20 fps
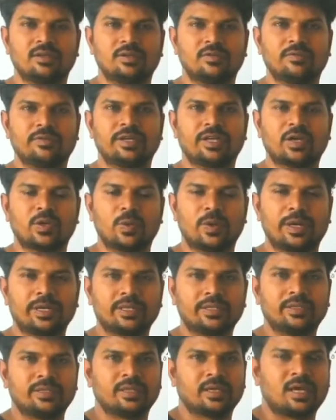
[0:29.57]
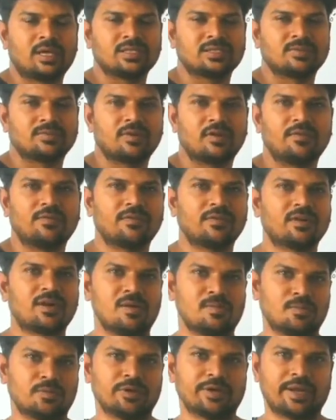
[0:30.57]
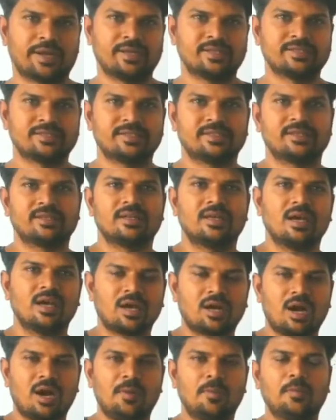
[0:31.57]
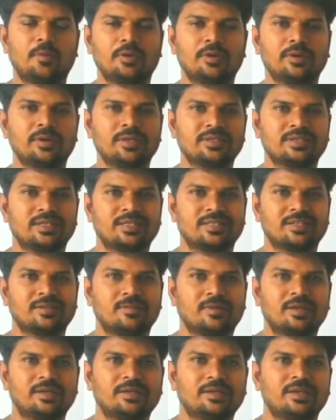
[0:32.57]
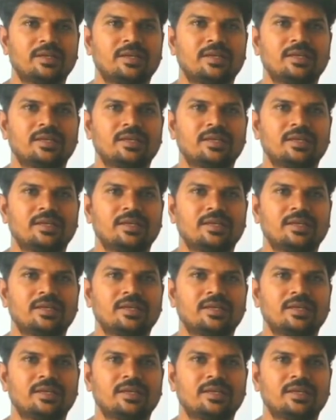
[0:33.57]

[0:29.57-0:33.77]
we require the concept of compound angles here. Compound is nothing but